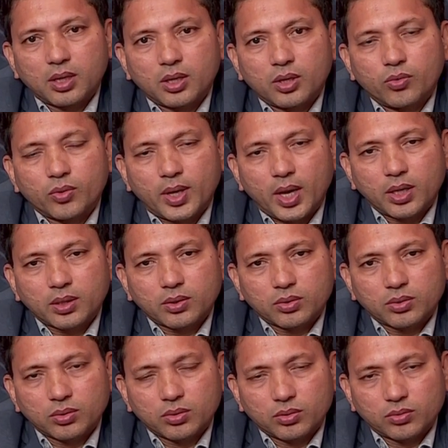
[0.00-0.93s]
You
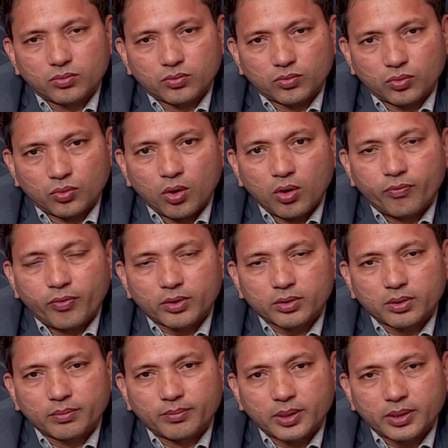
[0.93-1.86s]
can go for
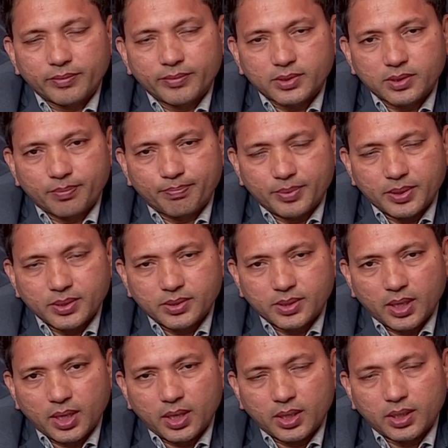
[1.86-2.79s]
the multivessel
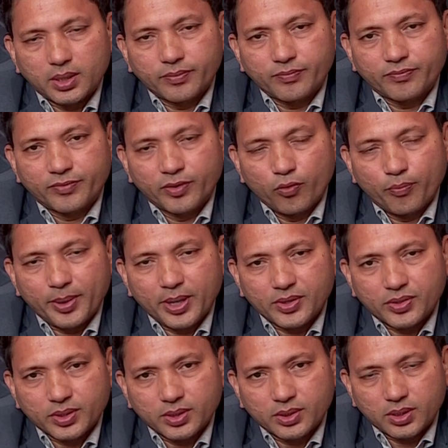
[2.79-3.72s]
PCI in few
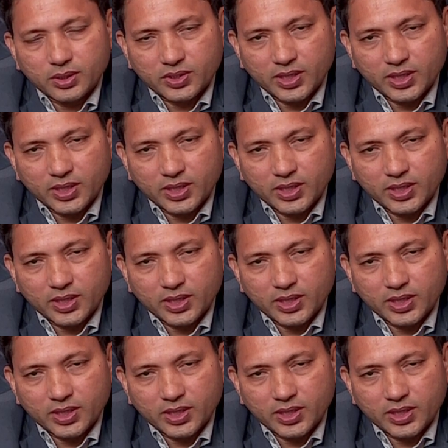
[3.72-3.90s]
patients,